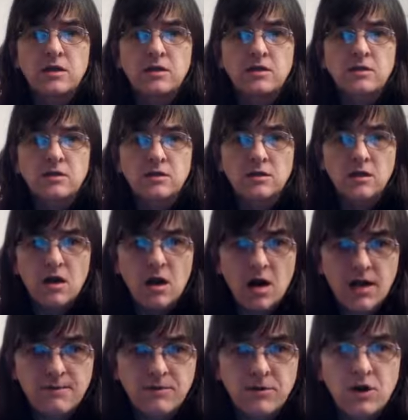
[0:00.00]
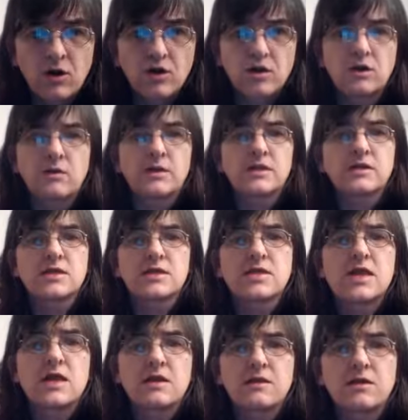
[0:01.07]
Saying that, I've
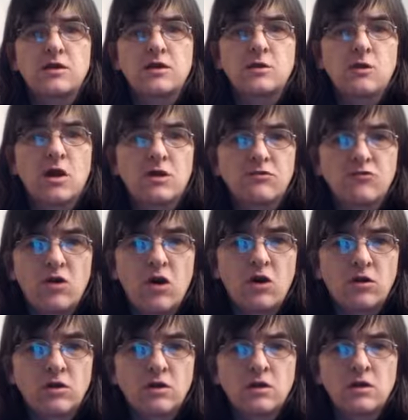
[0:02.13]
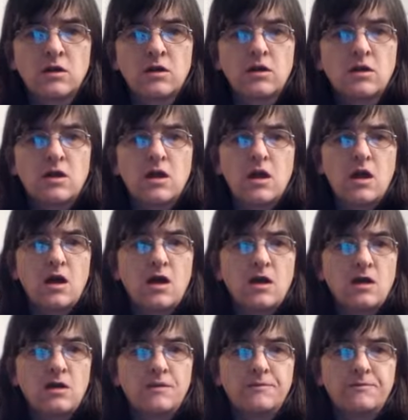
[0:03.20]
kind of wondering whether to
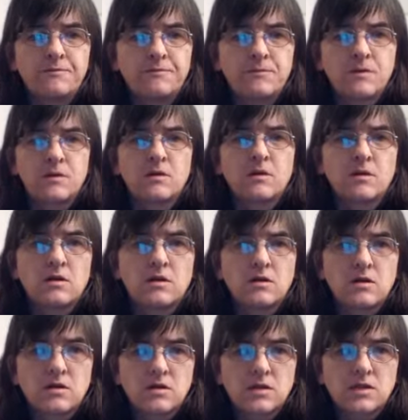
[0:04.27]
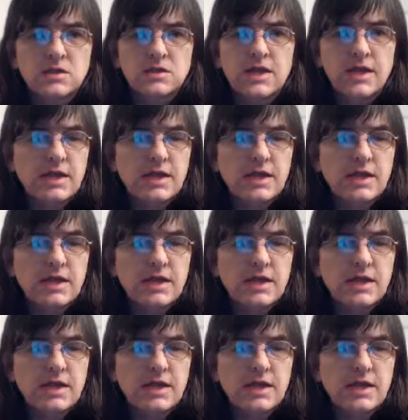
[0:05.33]
do an Orc and Goblin army.